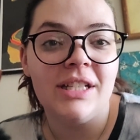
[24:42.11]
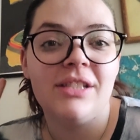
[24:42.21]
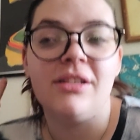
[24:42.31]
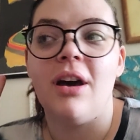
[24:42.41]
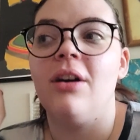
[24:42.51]

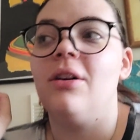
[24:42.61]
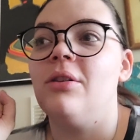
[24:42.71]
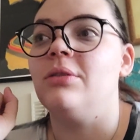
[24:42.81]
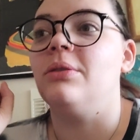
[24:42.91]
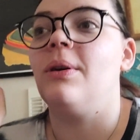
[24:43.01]

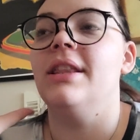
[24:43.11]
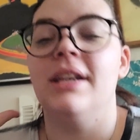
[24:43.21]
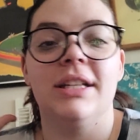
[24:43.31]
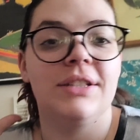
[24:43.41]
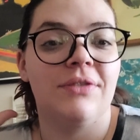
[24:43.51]
So
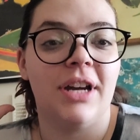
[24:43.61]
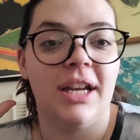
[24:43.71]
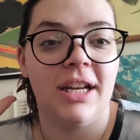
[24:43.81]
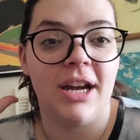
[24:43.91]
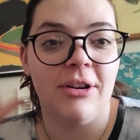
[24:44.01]
thanks for
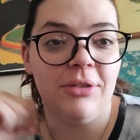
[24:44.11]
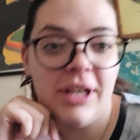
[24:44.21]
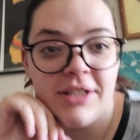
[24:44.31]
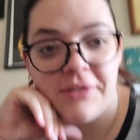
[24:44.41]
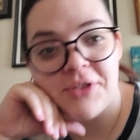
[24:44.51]
hanging out.
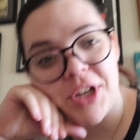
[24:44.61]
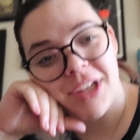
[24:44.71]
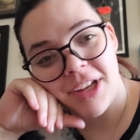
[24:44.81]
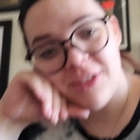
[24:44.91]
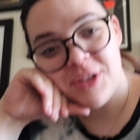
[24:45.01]
Thanks for
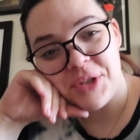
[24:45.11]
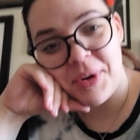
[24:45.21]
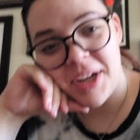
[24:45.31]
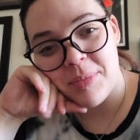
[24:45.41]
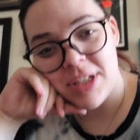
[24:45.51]
checking out these
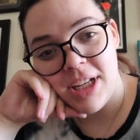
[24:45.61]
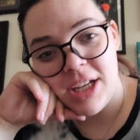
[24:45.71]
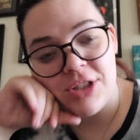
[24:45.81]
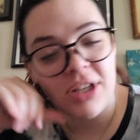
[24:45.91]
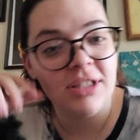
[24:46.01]

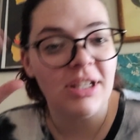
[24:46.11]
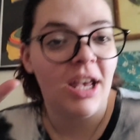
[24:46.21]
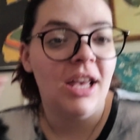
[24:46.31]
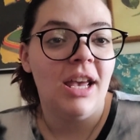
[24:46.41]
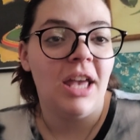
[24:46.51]
recommendations.
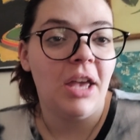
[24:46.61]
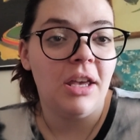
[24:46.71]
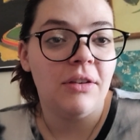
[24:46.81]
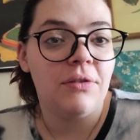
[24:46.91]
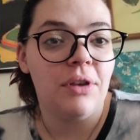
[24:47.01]

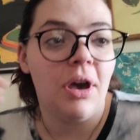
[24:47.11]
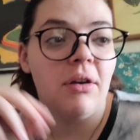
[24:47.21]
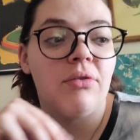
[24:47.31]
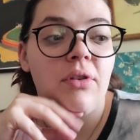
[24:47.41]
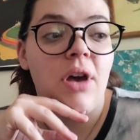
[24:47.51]
If you have